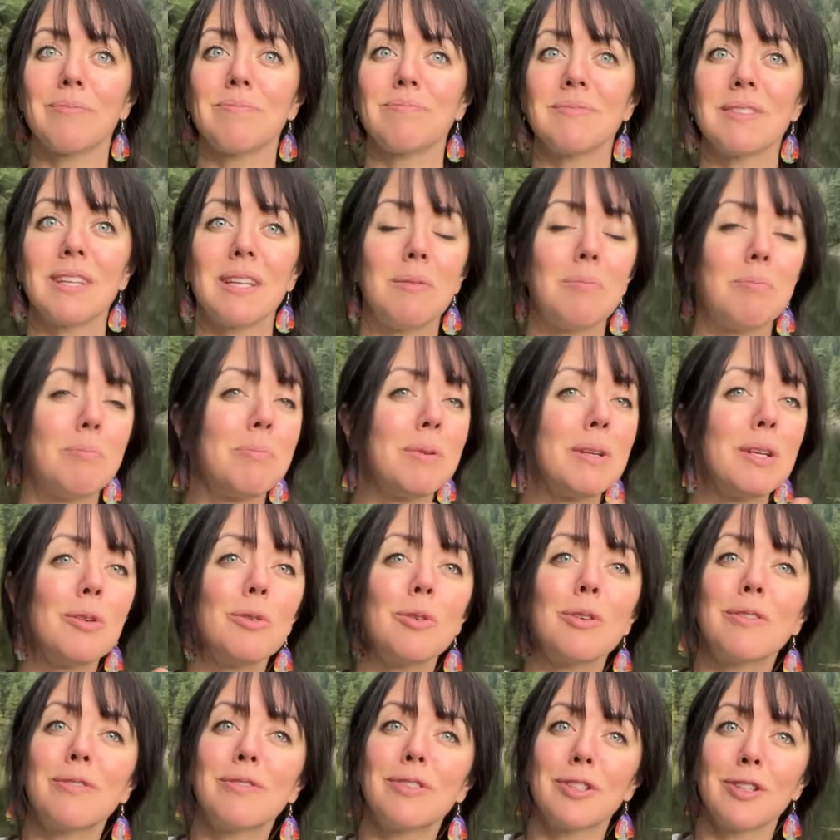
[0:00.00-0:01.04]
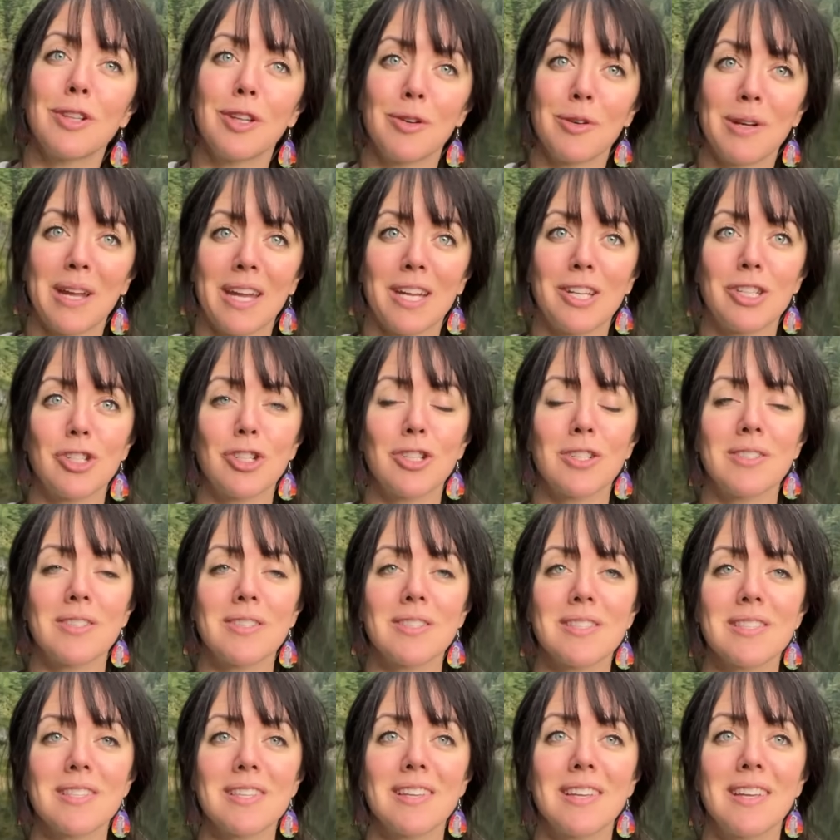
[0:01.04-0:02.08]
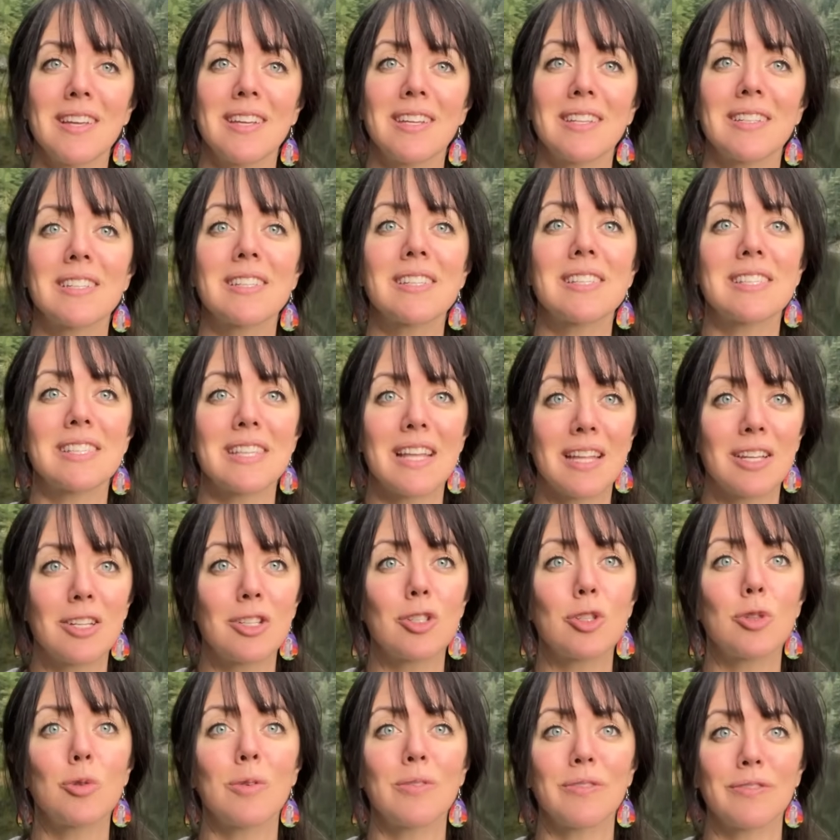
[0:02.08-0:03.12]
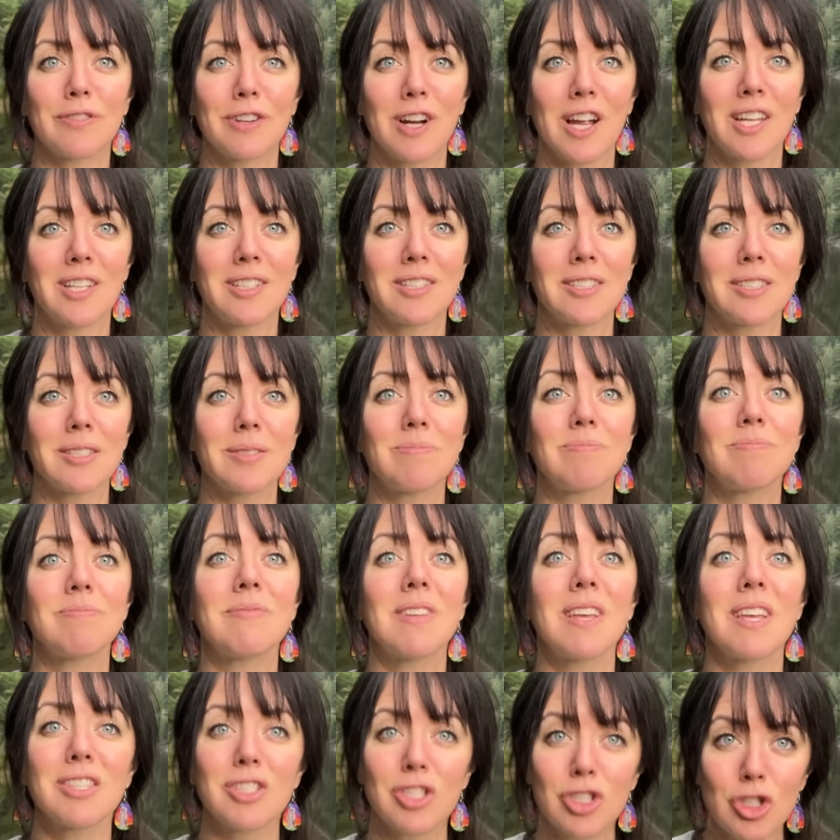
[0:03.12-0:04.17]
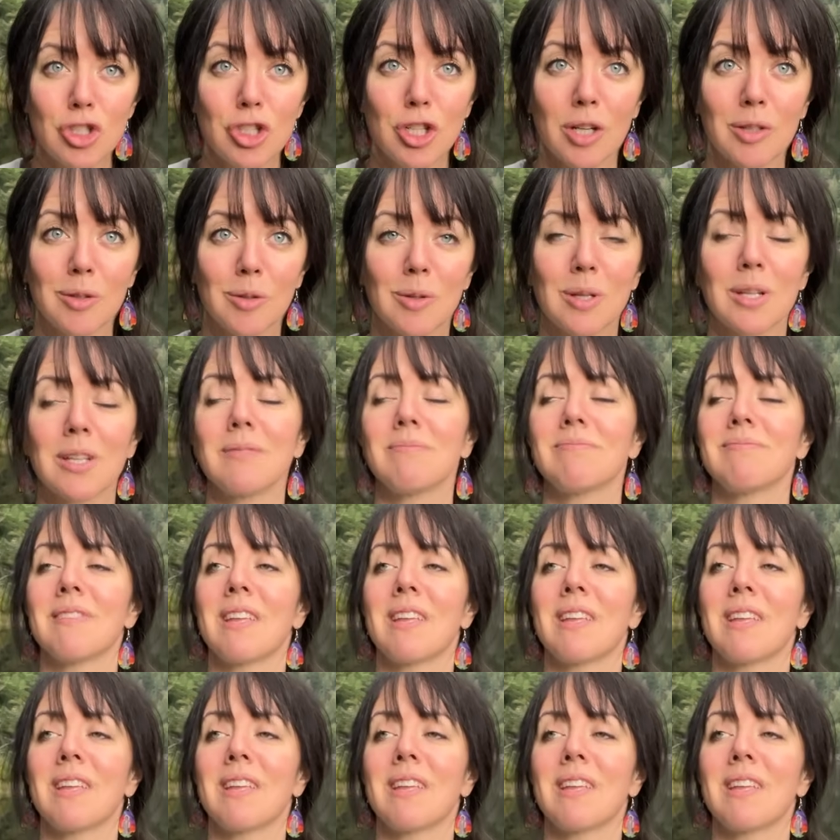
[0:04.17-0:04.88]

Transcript: in beautiful locations to send to a friend as a joke.